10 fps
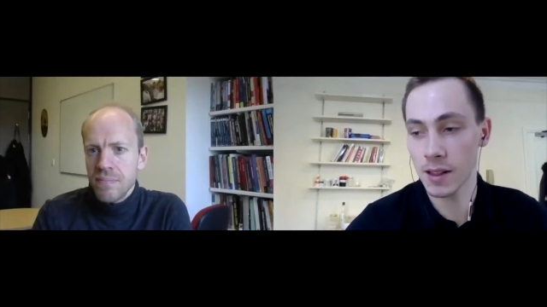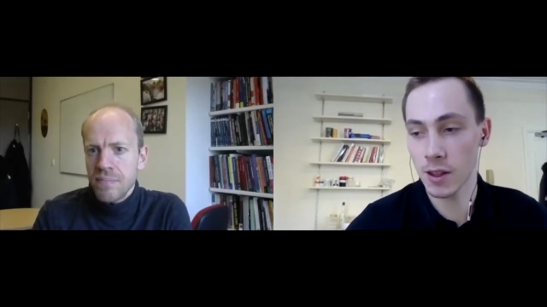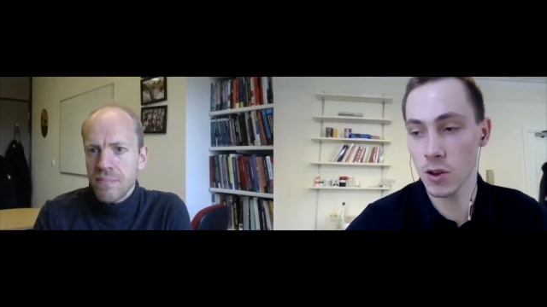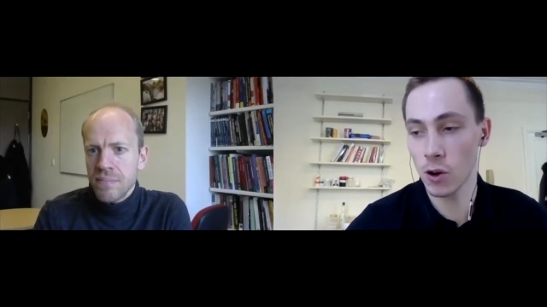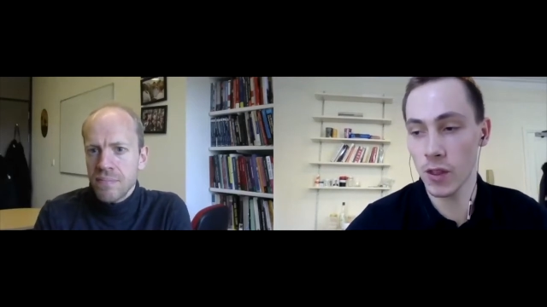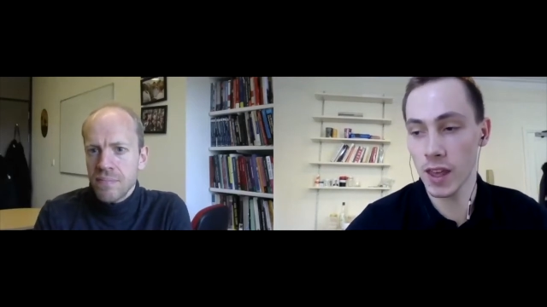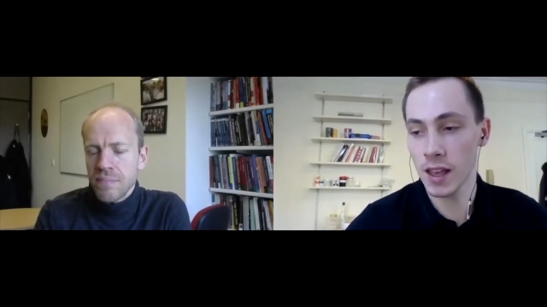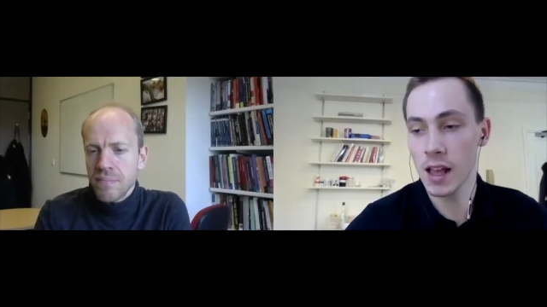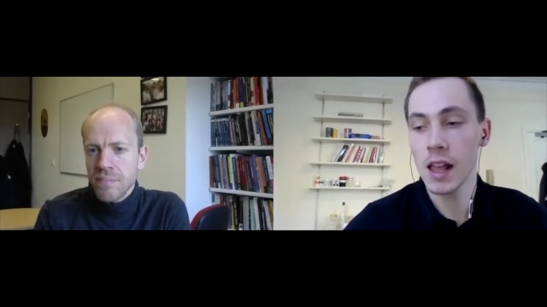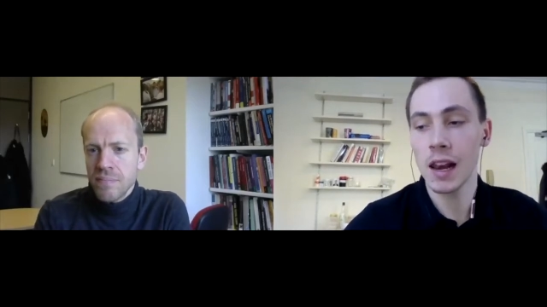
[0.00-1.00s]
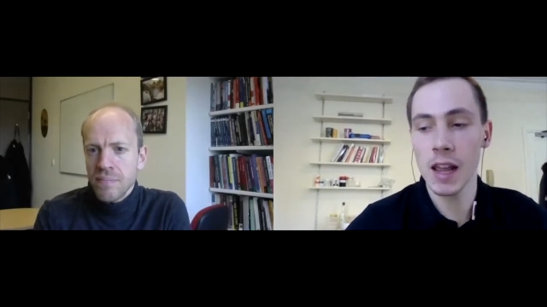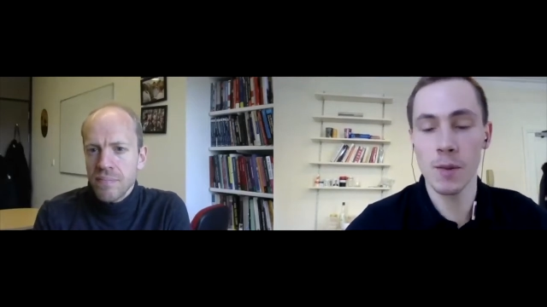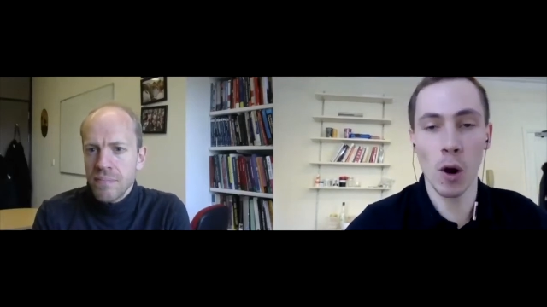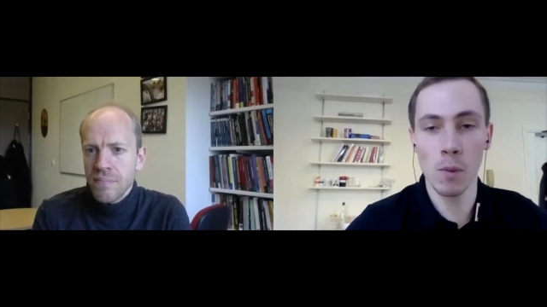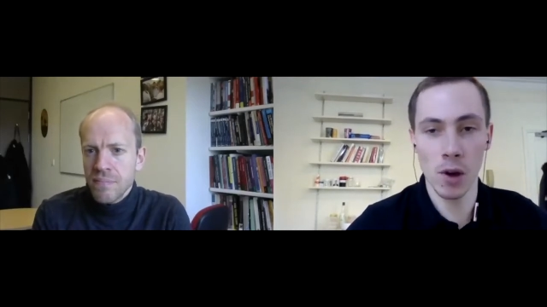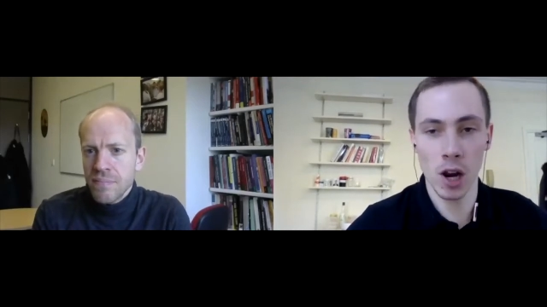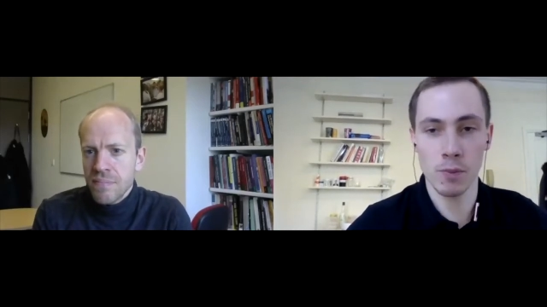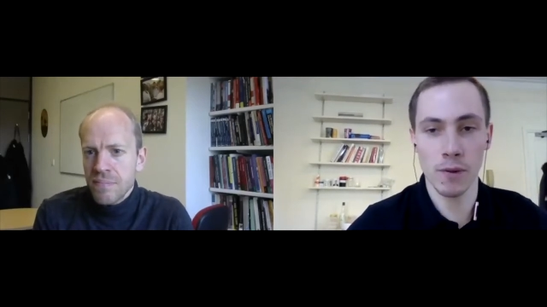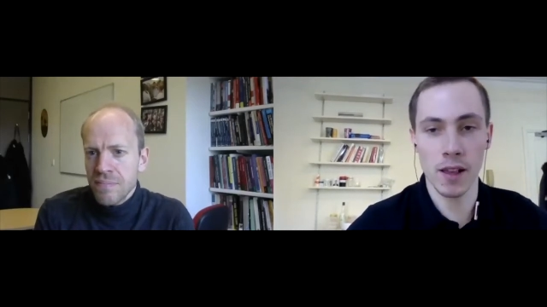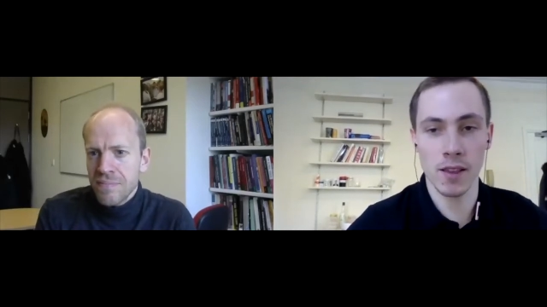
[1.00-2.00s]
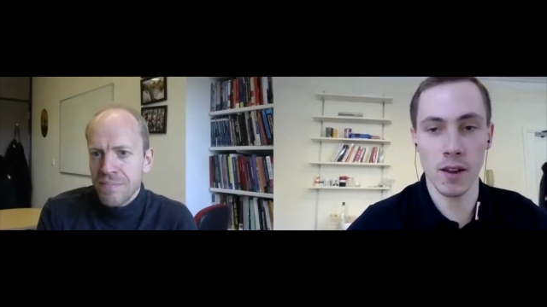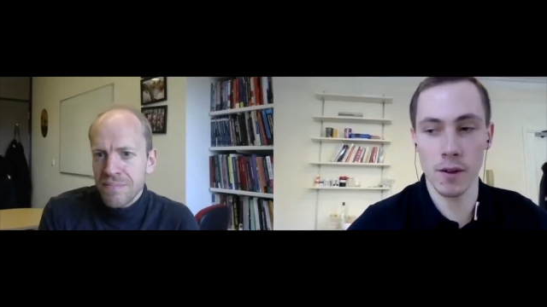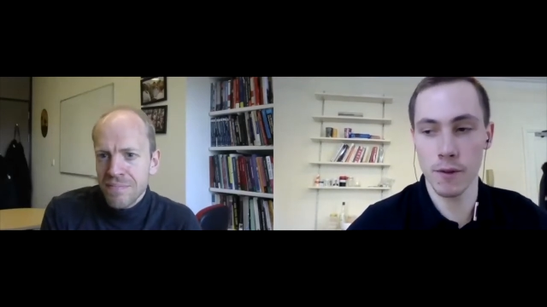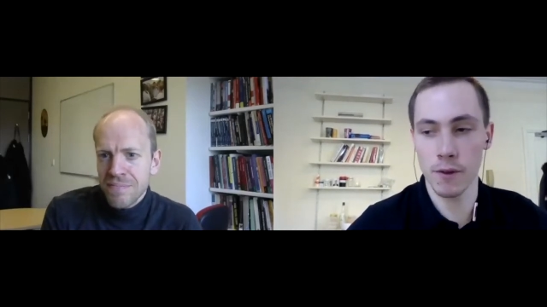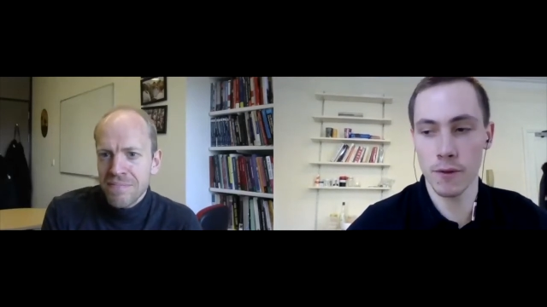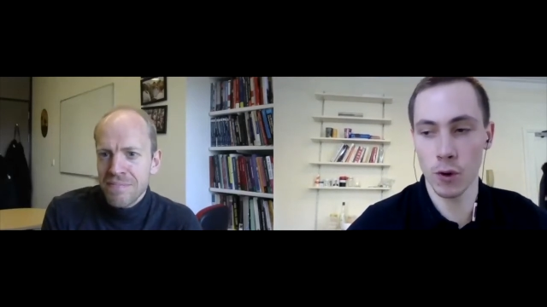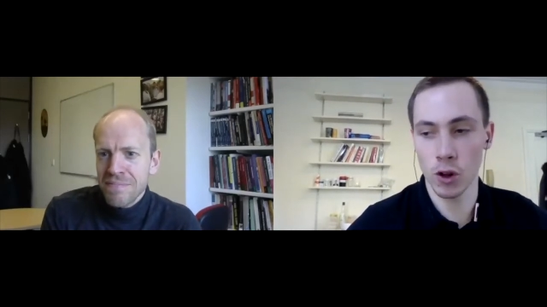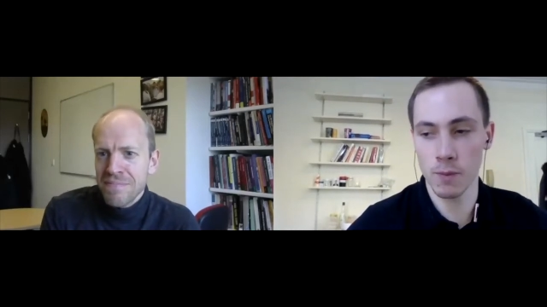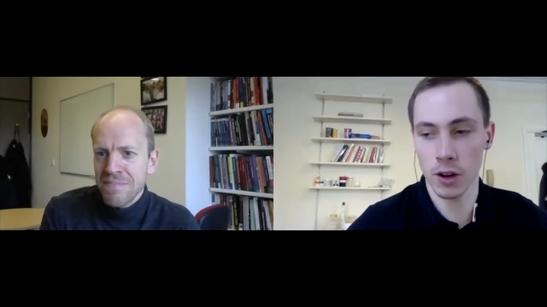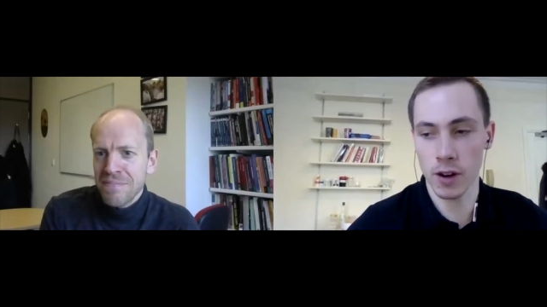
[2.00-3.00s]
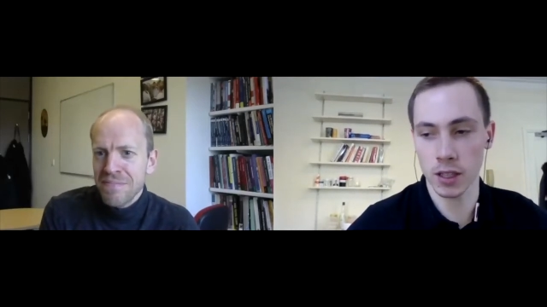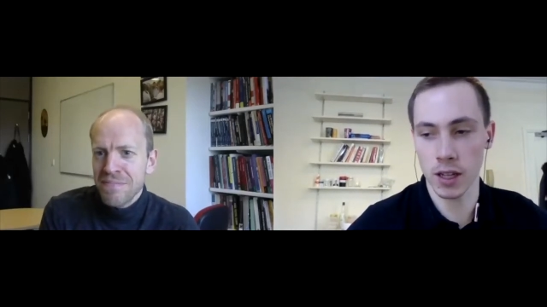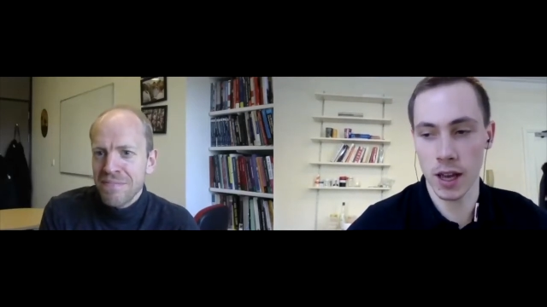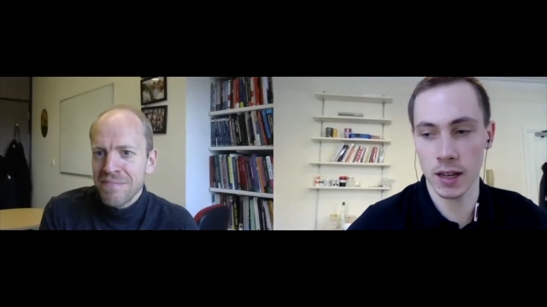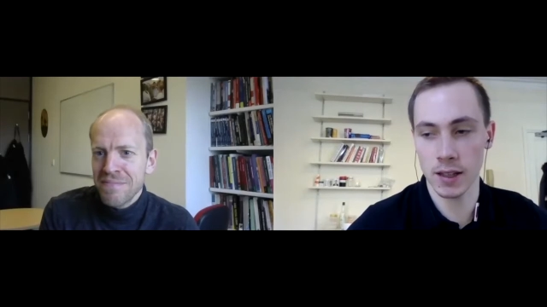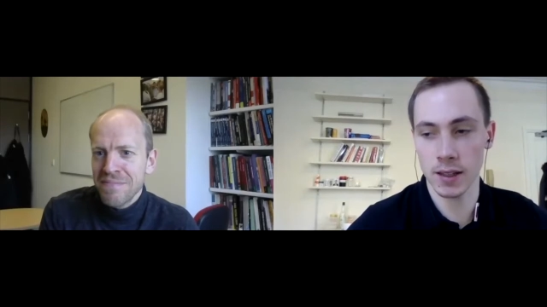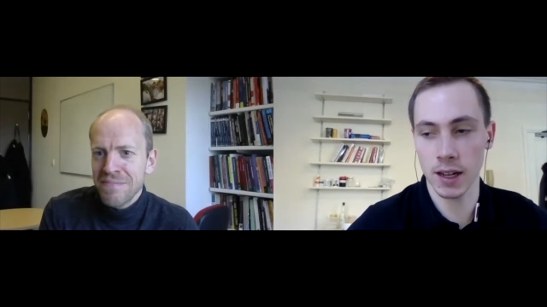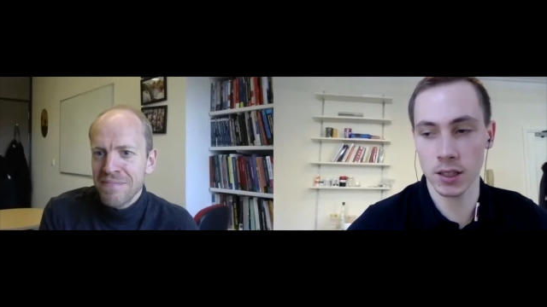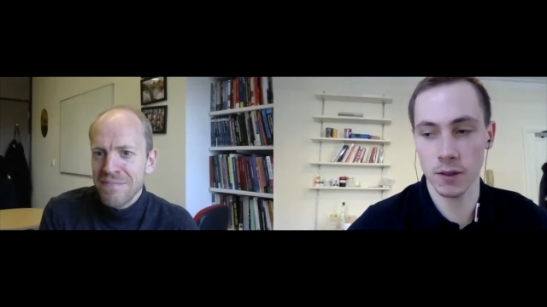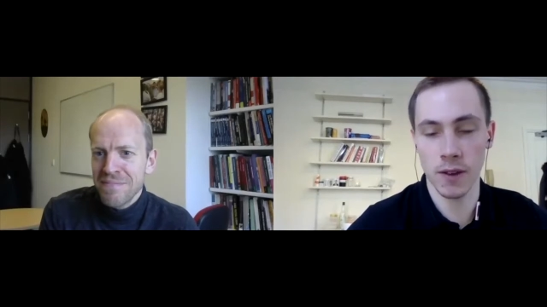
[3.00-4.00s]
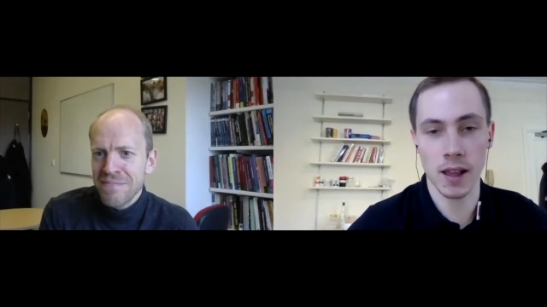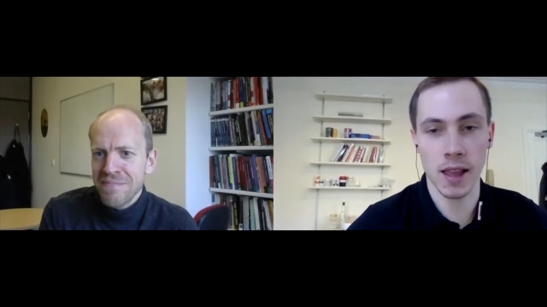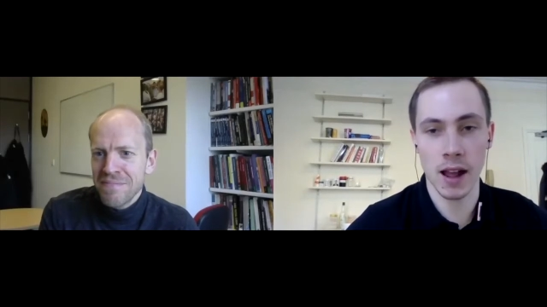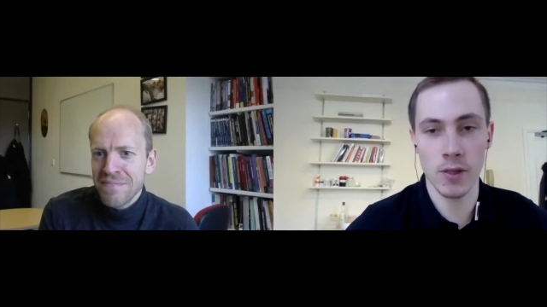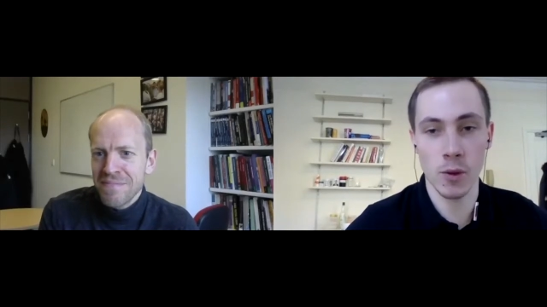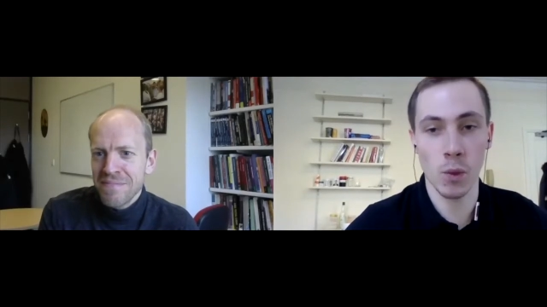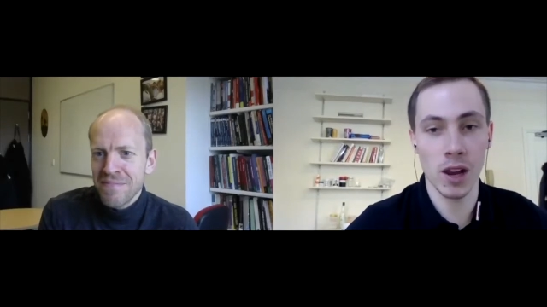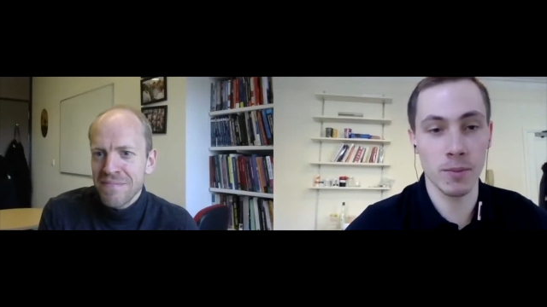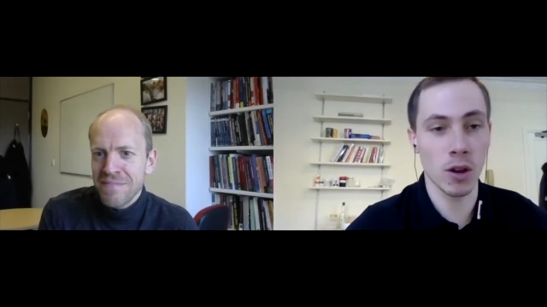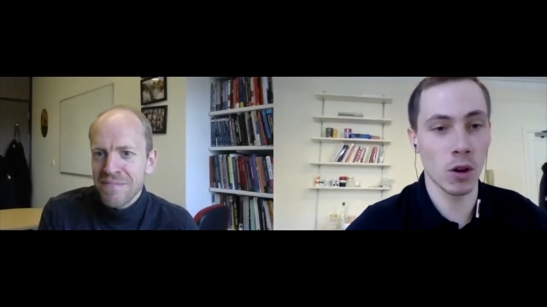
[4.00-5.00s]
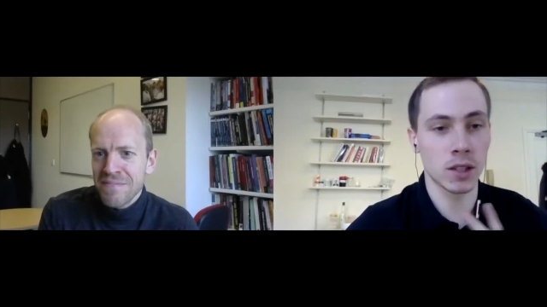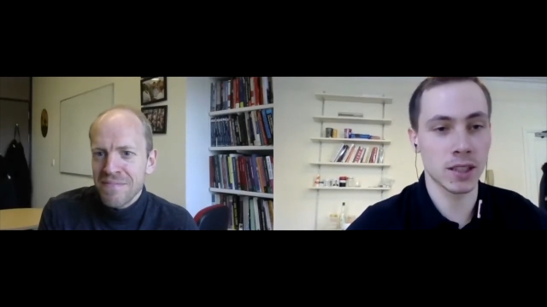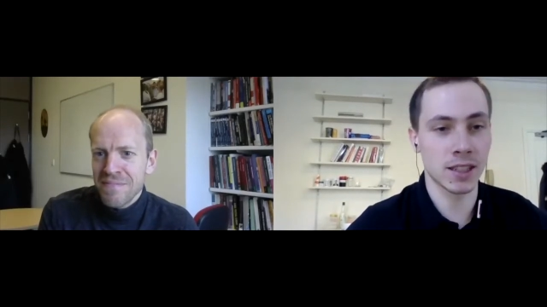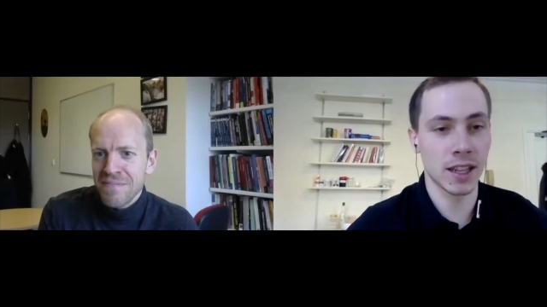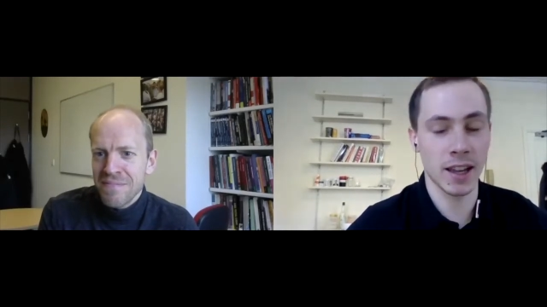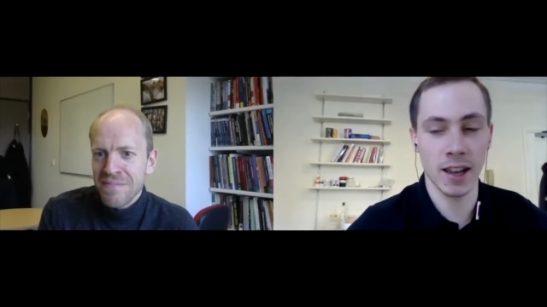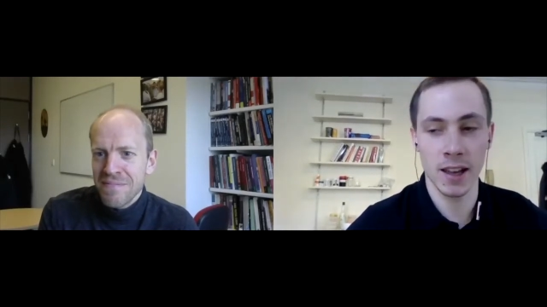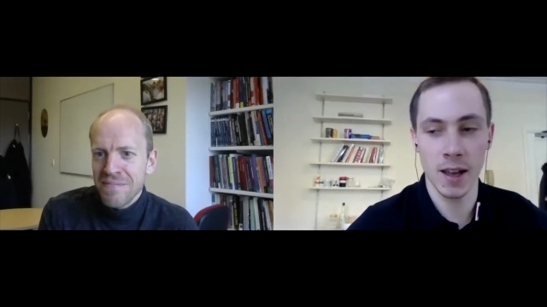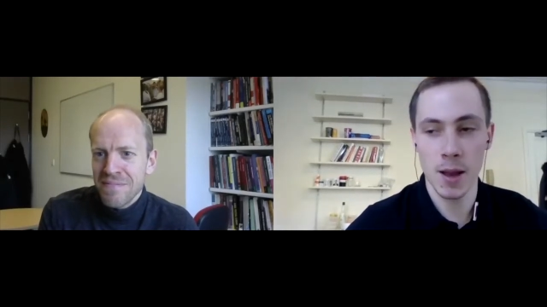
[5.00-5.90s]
Speaker 1: So you're the Leopold Muller Professor of Forced Migration and International Affairs and the William Golding Senior